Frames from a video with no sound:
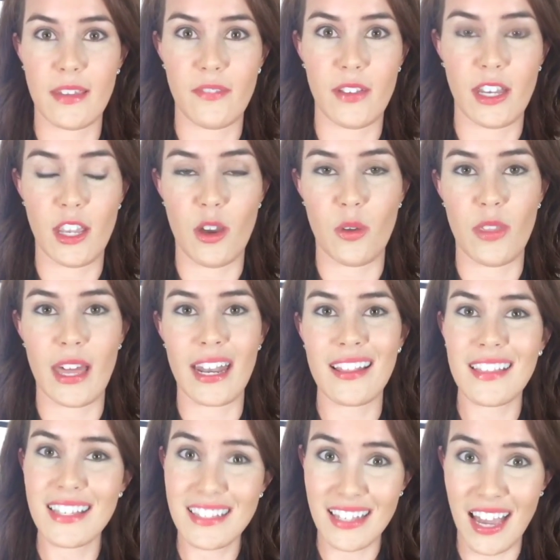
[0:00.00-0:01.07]
a video that
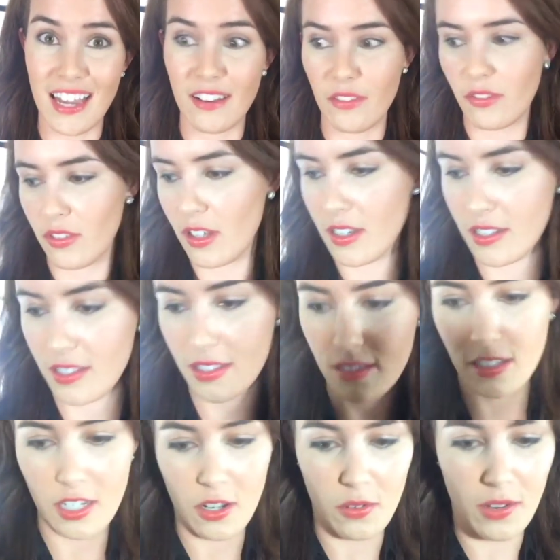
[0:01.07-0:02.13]
at least kind of looks,
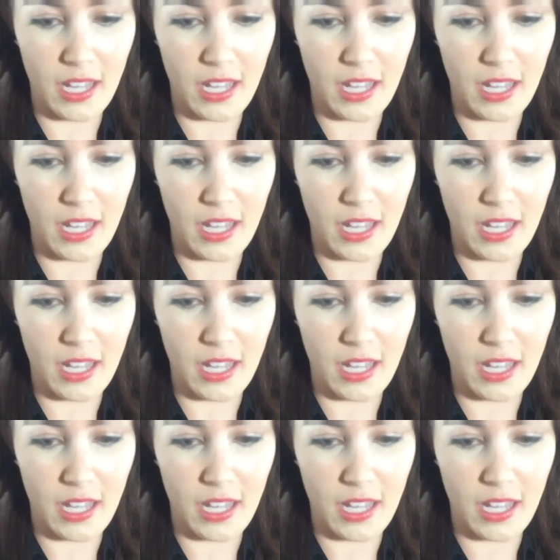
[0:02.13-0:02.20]
you know,